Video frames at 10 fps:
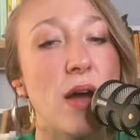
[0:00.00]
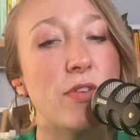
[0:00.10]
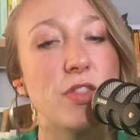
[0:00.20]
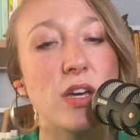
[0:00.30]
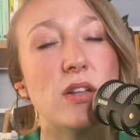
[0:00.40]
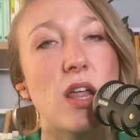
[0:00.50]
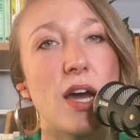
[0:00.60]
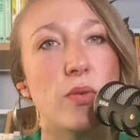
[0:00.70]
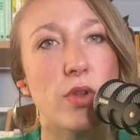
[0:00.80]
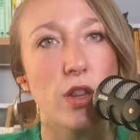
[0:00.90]
everything
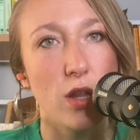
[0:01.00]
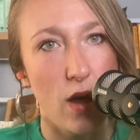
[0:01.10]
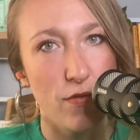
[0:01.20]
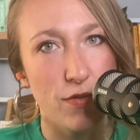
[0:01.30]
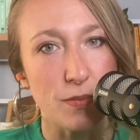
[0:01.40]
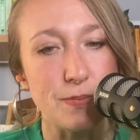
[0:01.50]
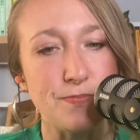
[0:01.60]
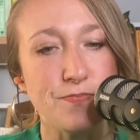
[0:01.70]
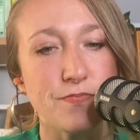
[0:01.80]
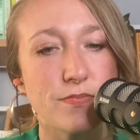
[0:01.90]
align with love.
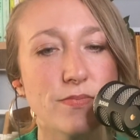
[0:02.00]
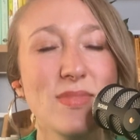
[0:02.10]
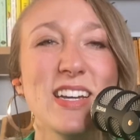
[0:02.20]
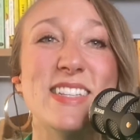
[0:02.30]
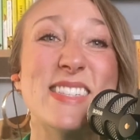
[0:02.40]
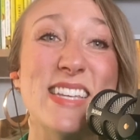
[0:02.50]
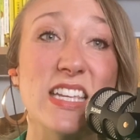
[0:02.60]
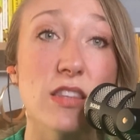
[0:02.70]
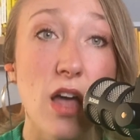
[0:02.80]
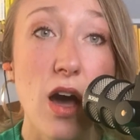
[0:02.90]
And
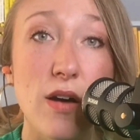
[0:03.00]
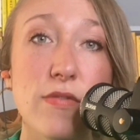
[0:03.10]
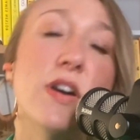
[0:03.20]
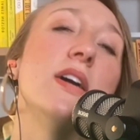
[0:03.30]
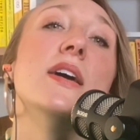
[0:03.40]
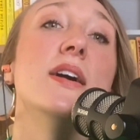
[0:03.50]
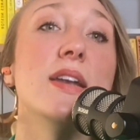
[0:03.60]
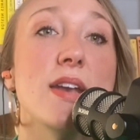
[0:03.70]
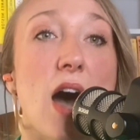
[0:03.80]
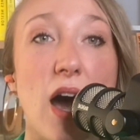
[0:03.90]
seeing love
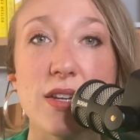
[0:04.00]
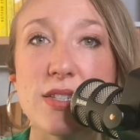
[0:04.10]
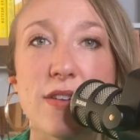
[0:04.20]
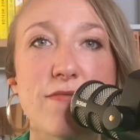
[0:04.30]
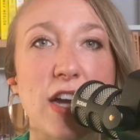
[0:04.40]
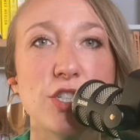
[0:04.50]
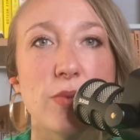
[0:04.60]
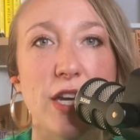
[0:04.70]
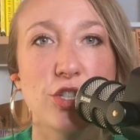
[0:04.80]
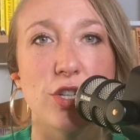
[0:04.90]
not as an
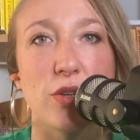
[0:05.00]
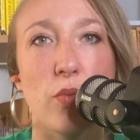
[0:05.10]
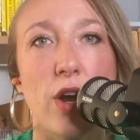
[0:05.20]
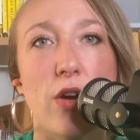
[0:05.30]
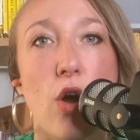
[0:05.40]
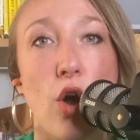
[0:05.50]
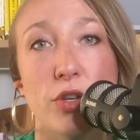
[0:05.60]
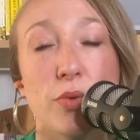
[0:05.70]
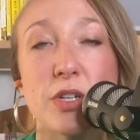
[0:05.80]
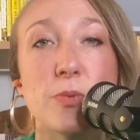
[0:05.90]
infatuation where all
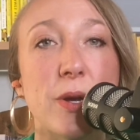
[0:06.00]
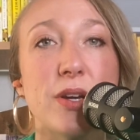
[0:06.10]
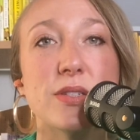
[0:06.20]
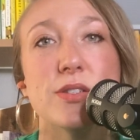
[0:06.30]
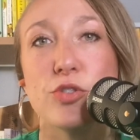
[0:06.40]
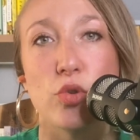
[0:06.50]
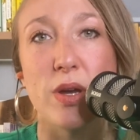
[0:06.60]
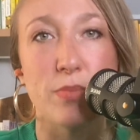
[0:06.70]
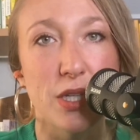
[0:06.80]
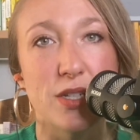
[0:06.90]
you experience is joy
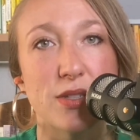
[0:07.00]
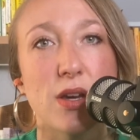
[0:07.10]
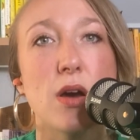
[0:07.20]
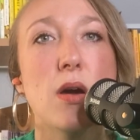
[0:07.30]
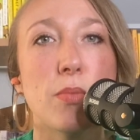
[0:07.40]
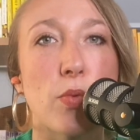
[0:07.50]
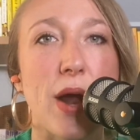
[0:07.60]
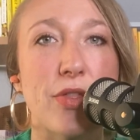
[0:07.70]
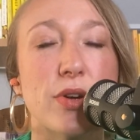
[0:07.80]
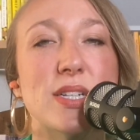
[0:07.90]
and bliss, but
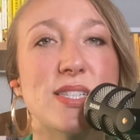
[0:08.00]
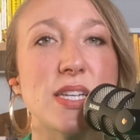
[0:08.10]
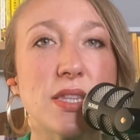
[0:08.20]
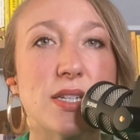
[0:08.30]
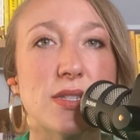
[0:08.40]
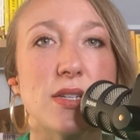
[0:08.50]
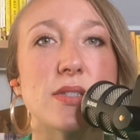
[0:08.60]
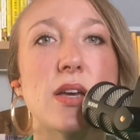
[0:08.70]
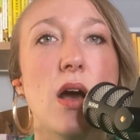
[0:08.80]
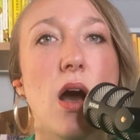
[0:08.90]
rather a
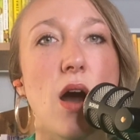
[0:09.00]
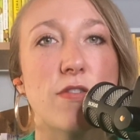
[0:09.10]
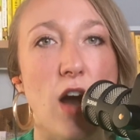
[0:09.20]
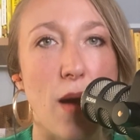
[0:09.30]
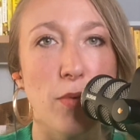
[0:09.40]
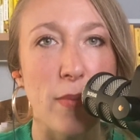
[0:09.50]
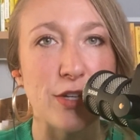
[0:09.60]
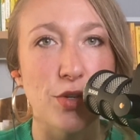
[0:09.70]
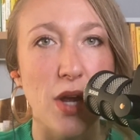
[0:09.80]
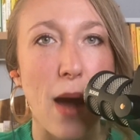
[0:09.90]
synthesis of
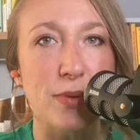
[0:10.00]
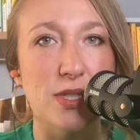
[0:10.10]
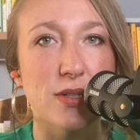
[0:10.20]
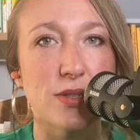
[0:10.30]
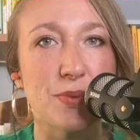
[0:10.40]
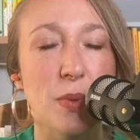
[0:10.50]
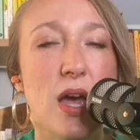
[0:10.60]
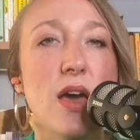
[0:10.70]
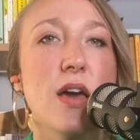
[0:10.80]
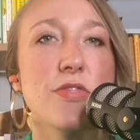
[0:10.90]
complementary opposites.
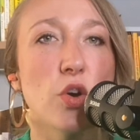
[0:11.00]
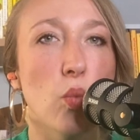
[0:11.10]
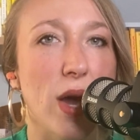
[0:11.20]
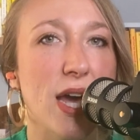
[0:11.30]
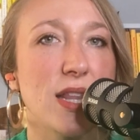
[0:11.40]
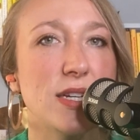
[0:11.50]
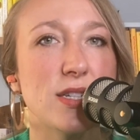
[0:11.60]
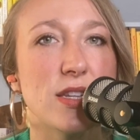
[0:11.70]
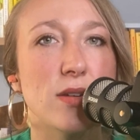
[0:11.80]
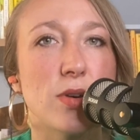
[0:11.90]
The way I like
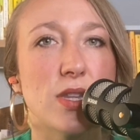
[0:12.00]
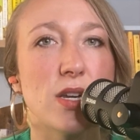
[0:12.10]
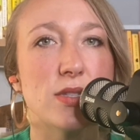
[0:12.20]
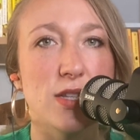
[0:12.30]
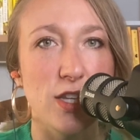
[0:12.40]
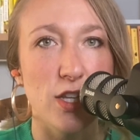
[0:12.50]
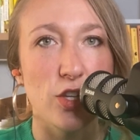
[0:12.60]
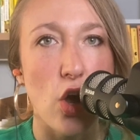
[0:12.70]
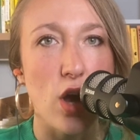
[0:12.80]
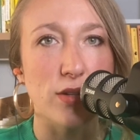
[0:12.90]
to think about that is the
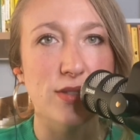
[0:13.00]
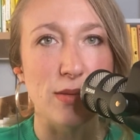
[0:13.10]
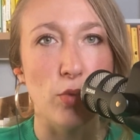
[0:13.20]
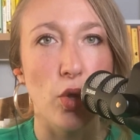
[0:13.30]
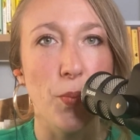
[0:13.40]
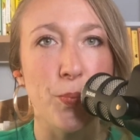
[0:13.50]
yin-yang symbol.